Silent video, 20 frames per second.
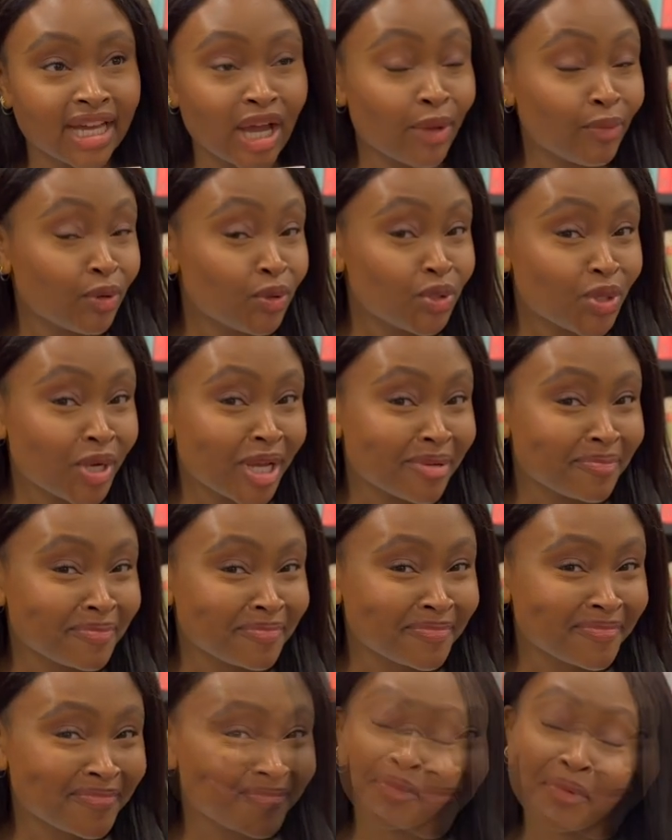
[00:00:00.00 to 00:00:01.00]
Hope you enjoy it.
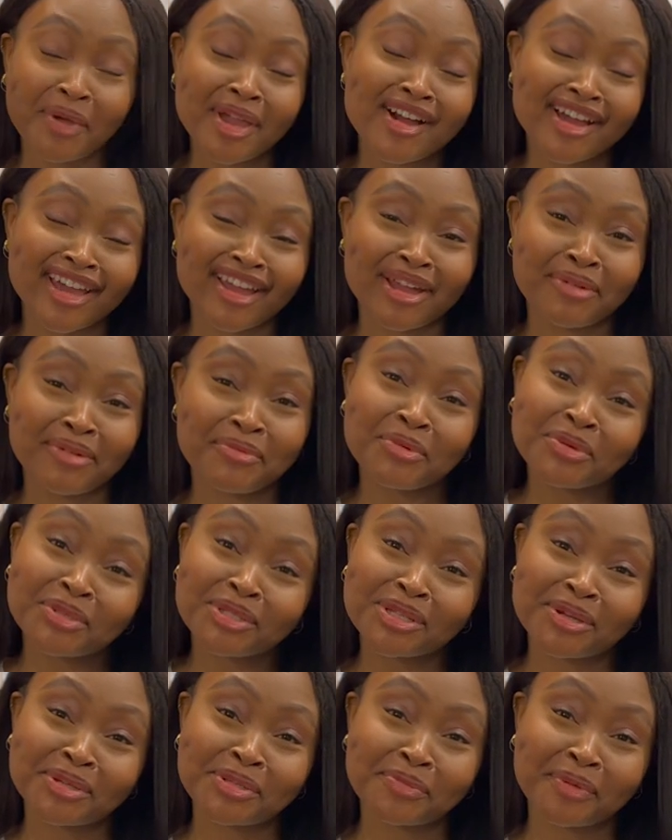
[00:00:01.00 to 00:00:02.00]
We are here in
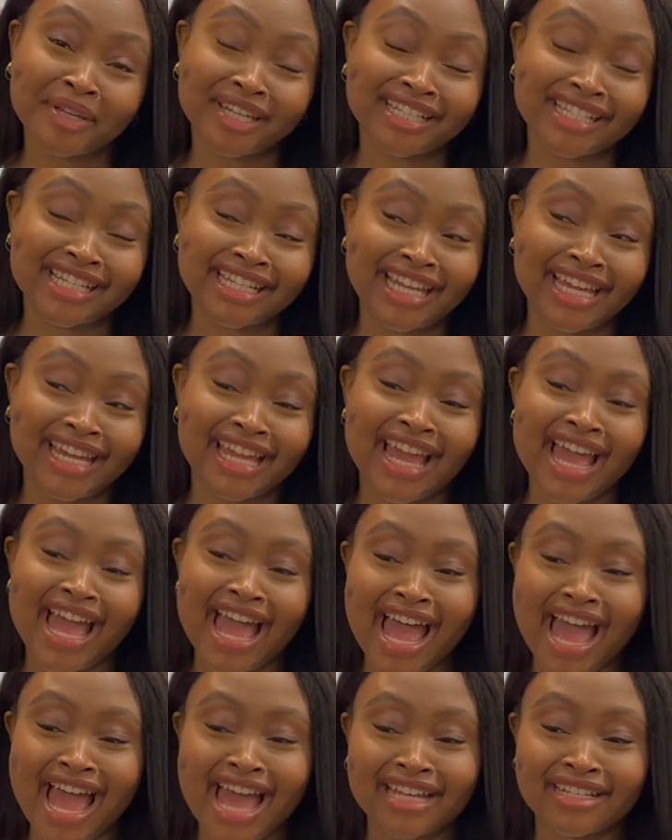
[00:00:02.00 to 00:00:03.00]
Waterstones, Piccadilly,
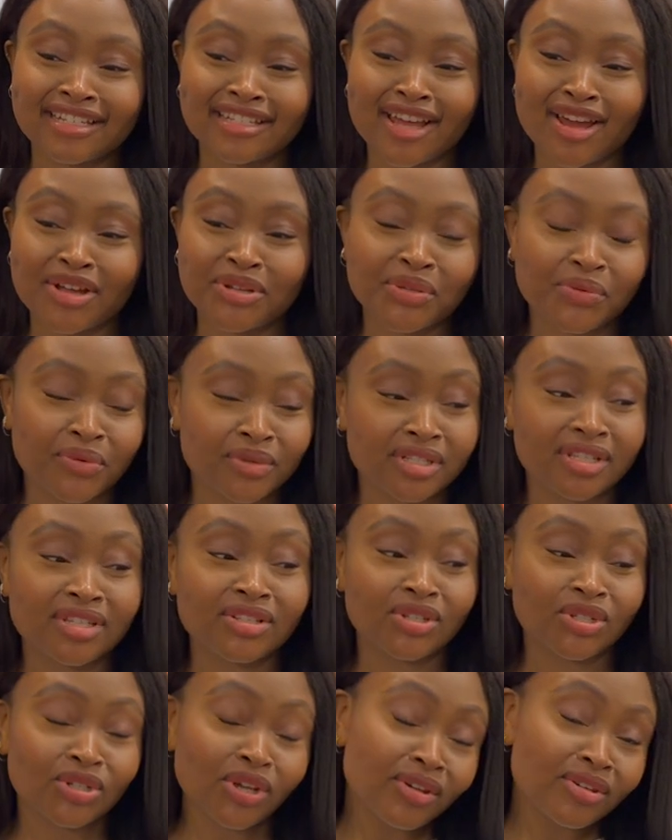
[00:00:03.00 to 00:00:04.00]
and I just
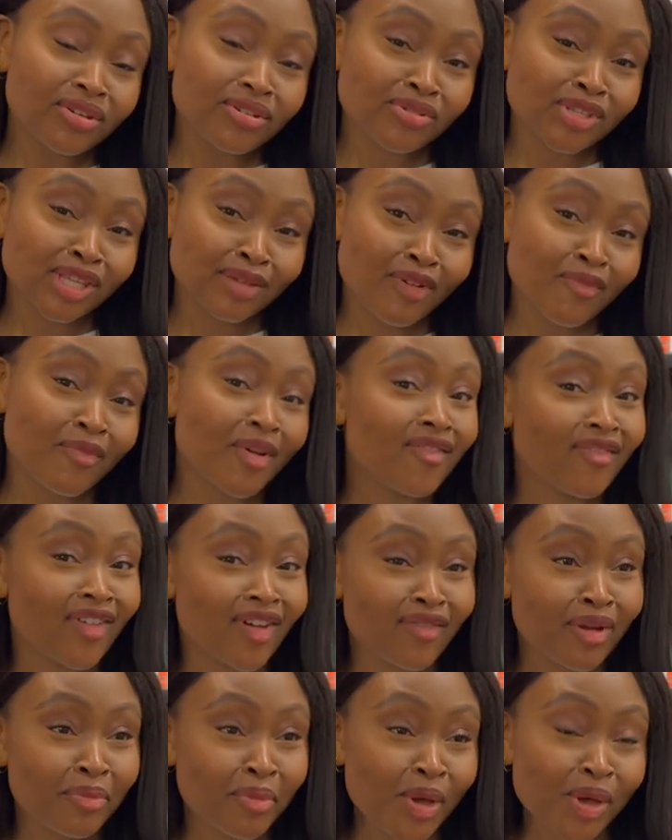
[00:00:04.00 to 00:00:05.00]
wanted to show you some of my
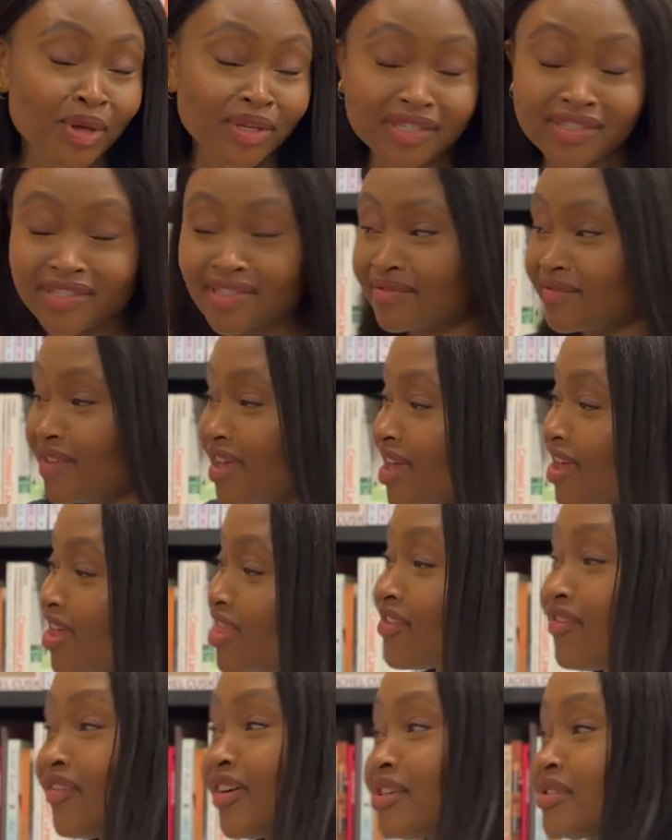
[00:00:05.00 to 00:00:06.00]
favourite books.
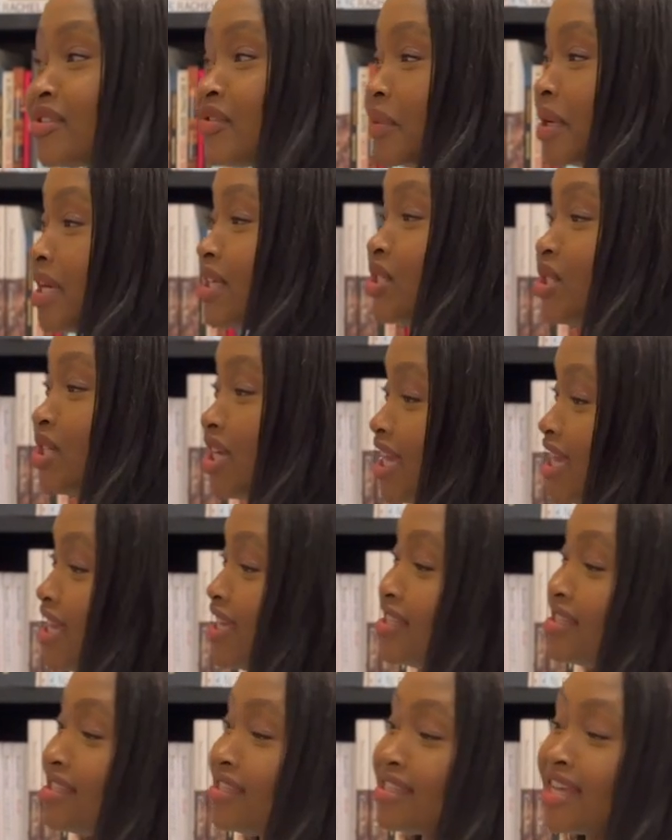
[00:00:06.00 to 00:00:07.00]
The first of which
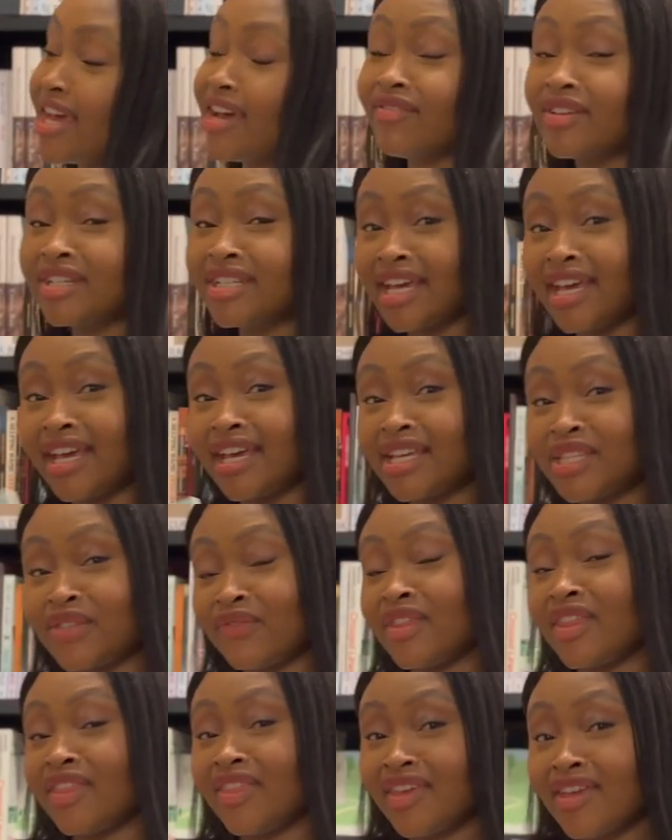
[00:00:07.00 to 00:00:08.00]
is Every Day is
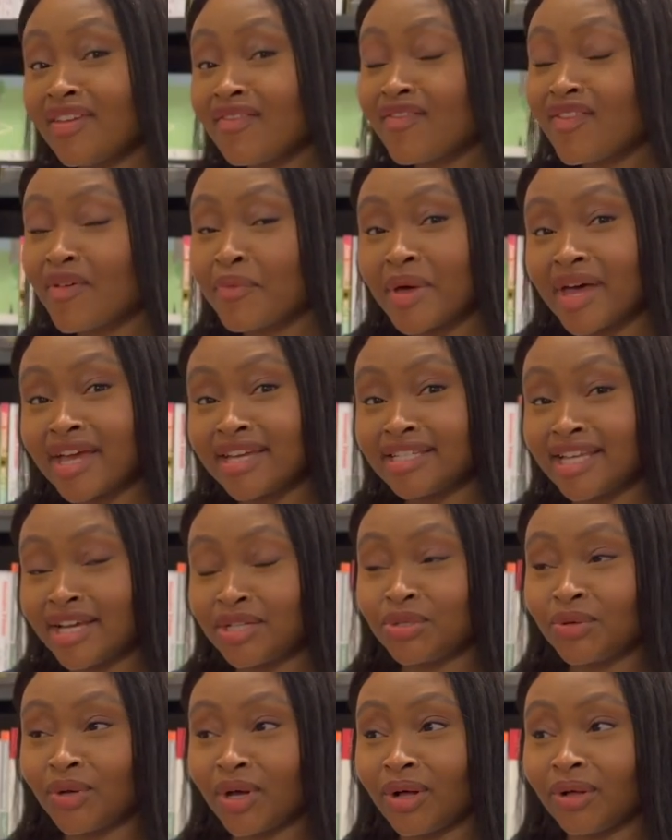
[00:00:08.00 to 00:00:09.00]
for the Thief by
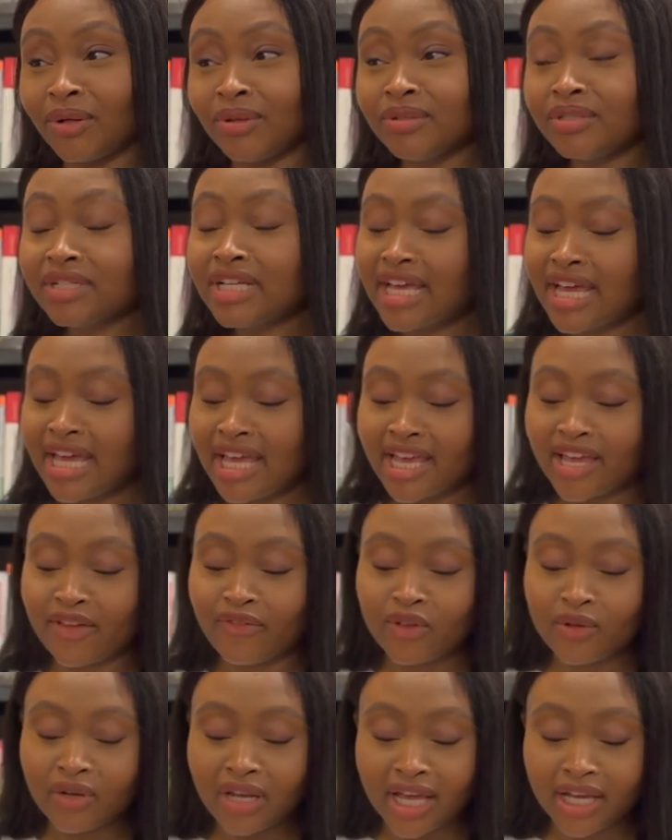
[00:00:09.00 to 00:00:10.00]
Teju Cole.
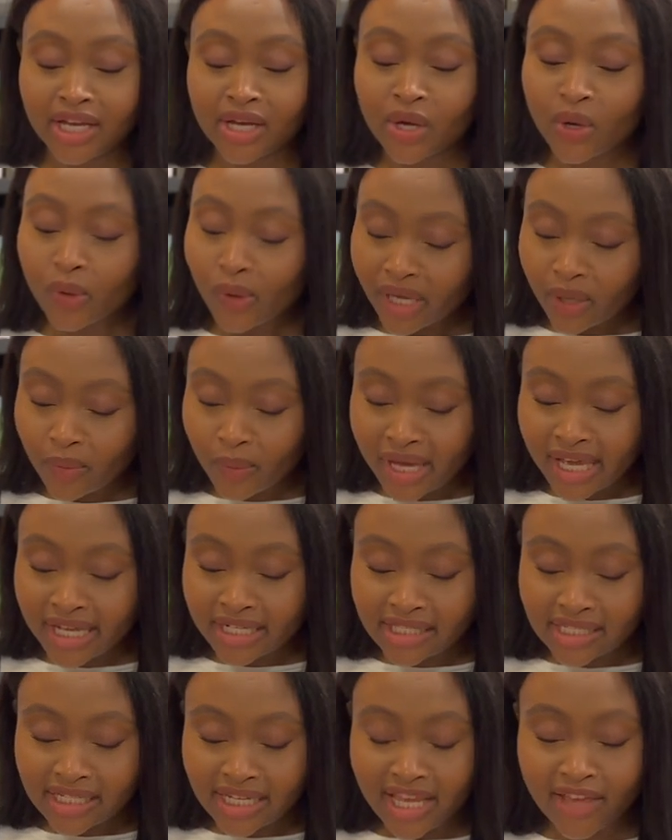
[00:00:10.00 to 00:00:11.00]
If you like quick
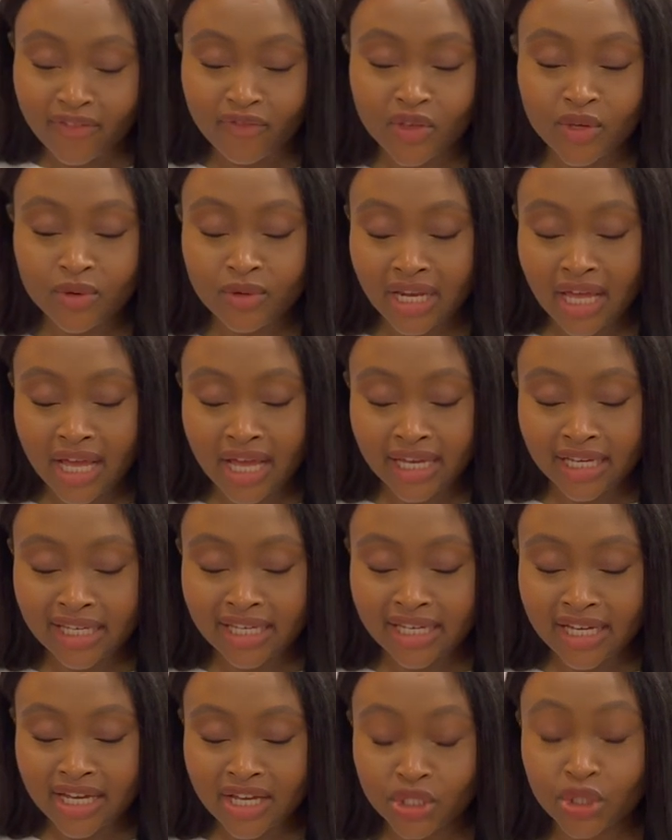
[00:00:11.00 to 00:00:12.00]
wit, if you
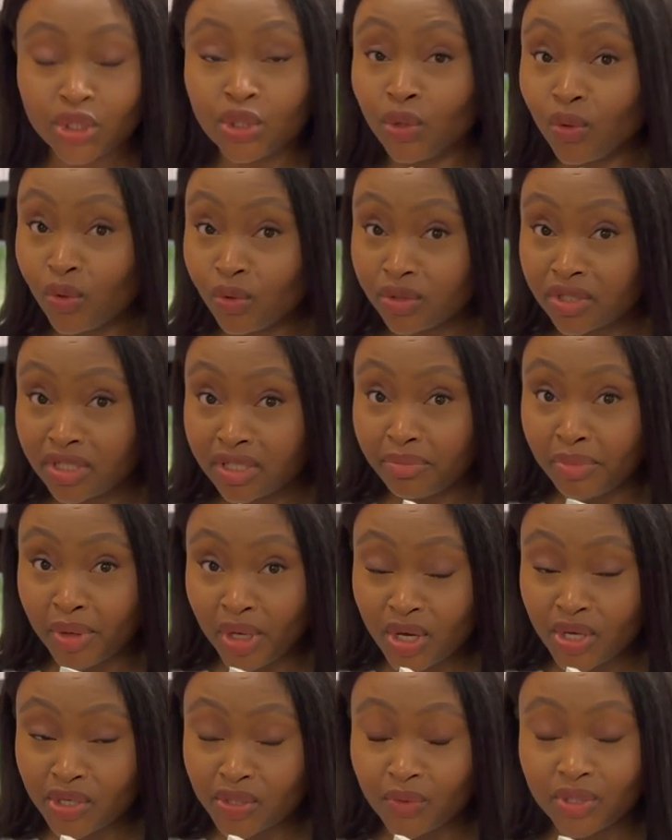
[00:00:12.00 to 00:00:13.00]
like short
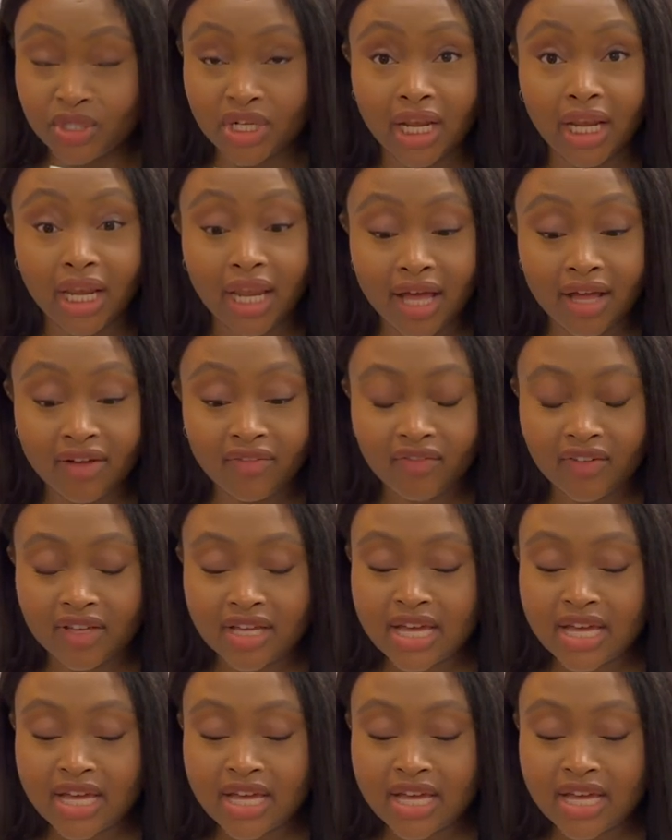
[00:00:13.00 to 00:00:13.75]
books, which I love,